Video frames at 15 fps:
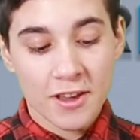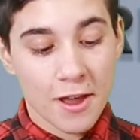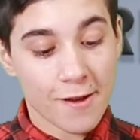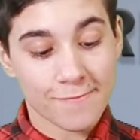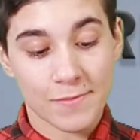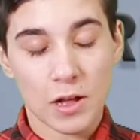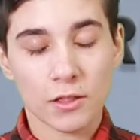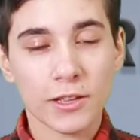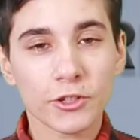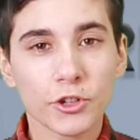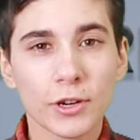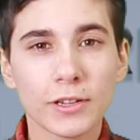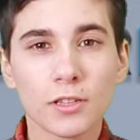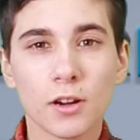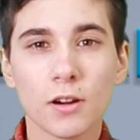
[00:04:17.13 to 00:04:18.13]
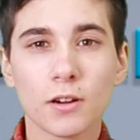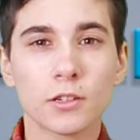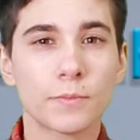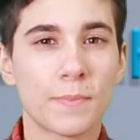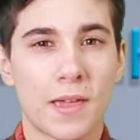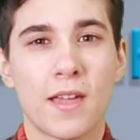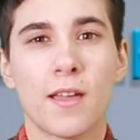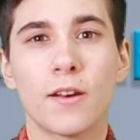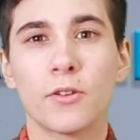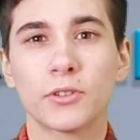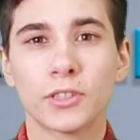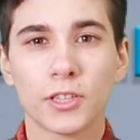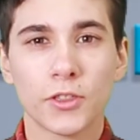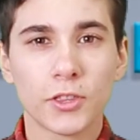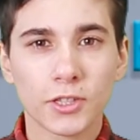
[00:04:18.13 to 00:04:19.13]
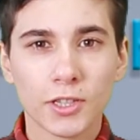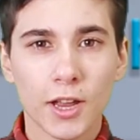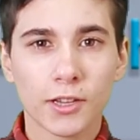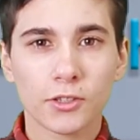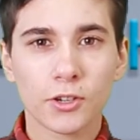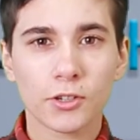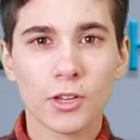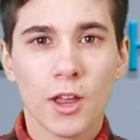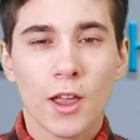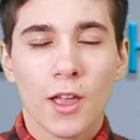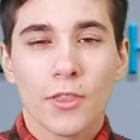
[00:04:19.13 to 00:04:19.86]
electric guitars, pianos, synthesizers,